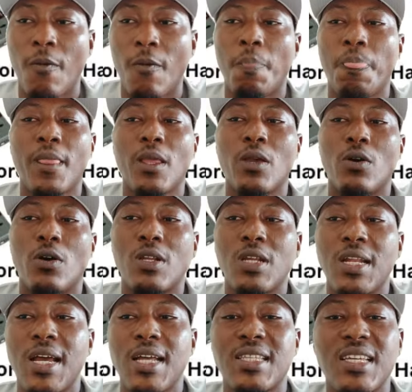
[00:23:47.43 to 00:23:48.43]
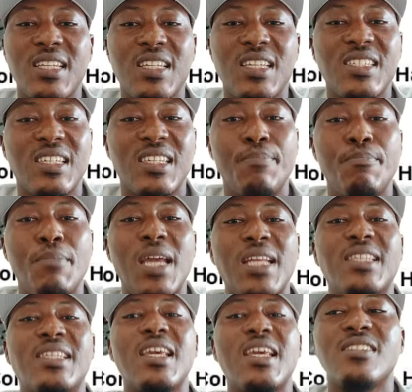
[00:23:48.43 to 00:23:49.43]
Another thing is
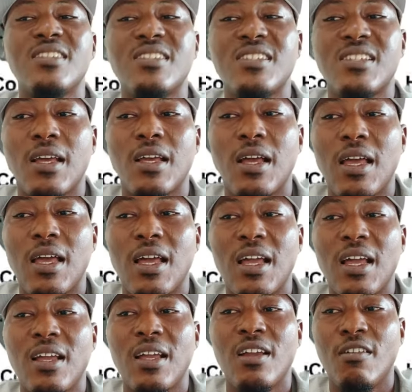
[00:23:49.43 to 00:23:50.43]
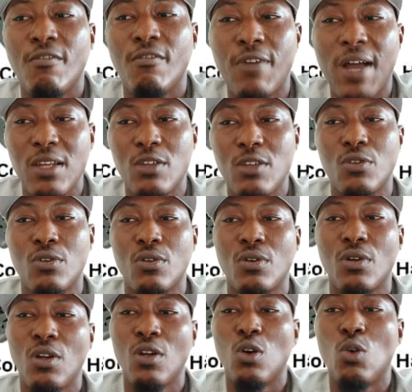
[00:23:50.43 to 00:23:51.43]
maintains value.
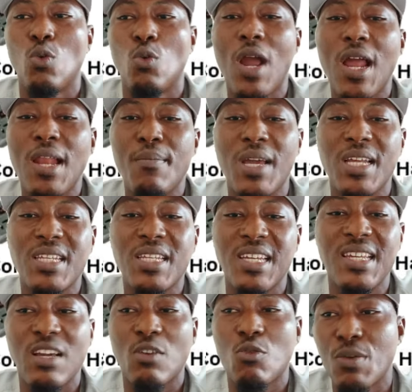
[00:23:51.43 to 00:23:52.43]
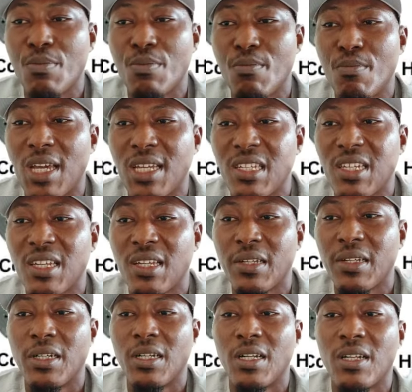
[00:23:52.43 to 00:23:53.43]
Well-maintained equipment
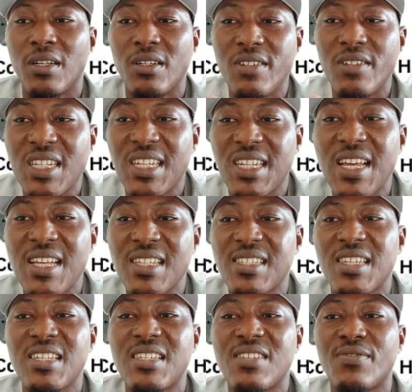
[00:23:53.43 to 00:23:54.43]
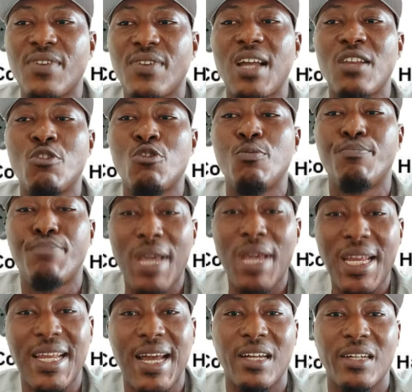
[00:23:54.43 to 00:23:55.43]
retains its value better.
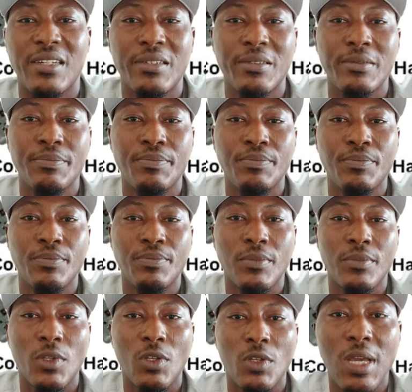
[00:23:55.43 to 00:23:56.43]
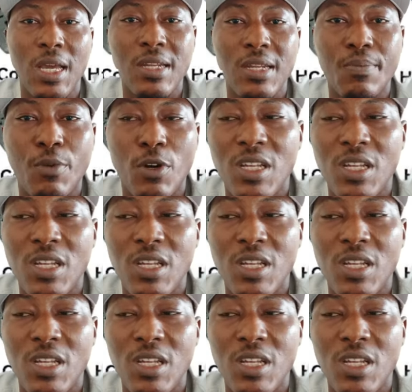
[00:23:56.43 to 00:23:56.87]
You get the point?